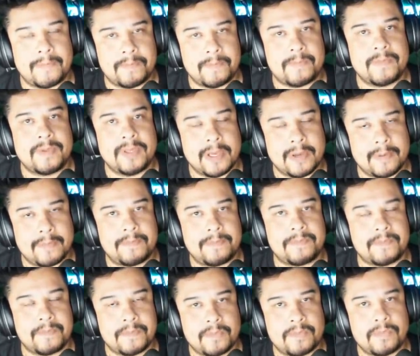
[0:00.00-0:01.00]
But COD, it
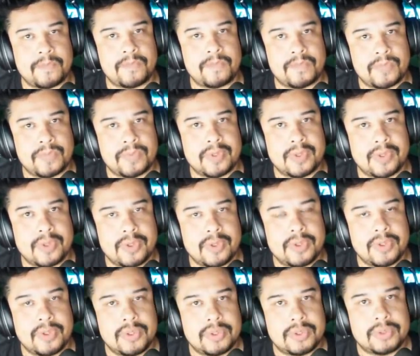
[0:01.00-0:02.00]
hasn't been like that.
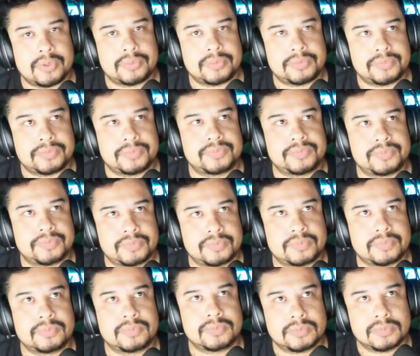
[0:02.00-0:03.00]
I've always
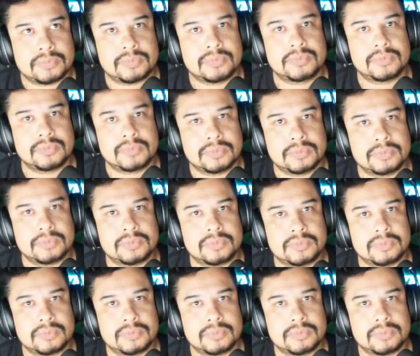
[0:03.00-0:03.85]
wondered why that is.